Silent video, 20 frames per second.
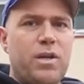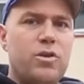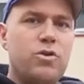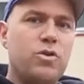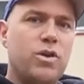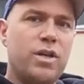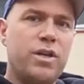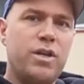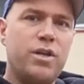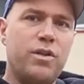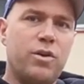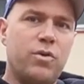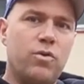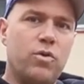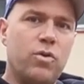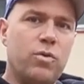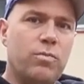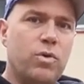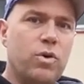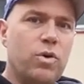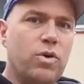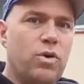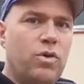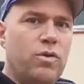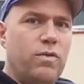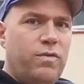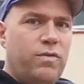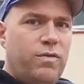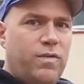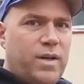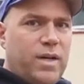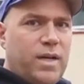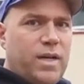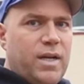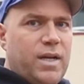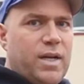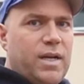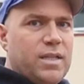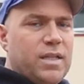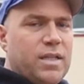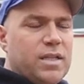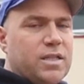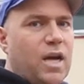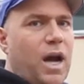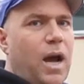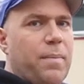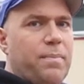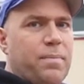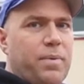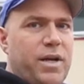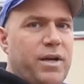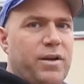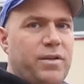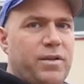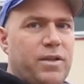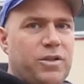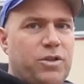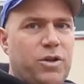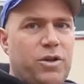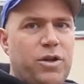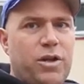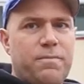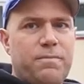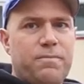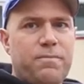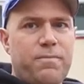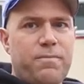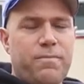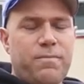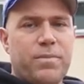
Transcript: You could either remove the top layer of the dirt,